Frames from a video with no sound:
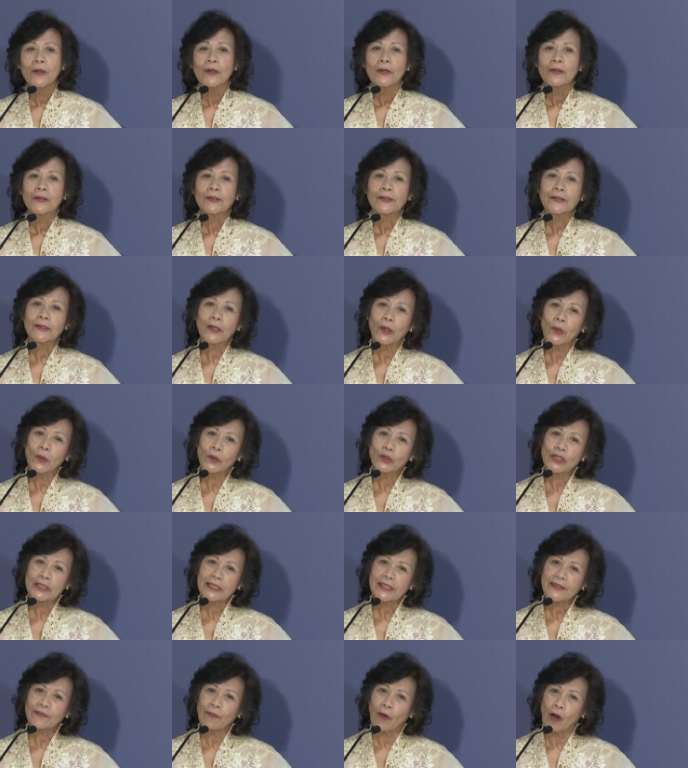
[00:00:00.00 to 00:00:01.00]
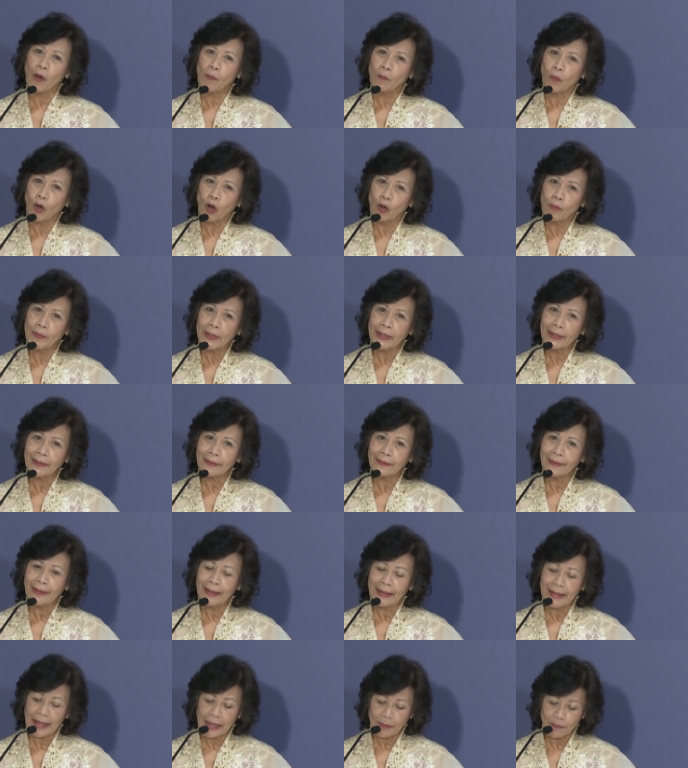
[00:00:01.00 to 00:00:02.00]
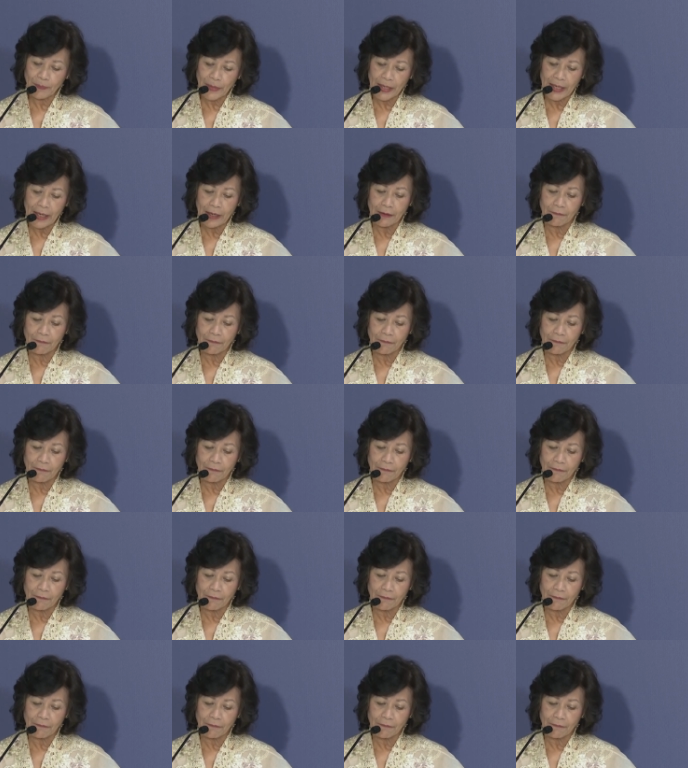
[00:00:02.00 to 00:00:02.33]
So just for a moment, let me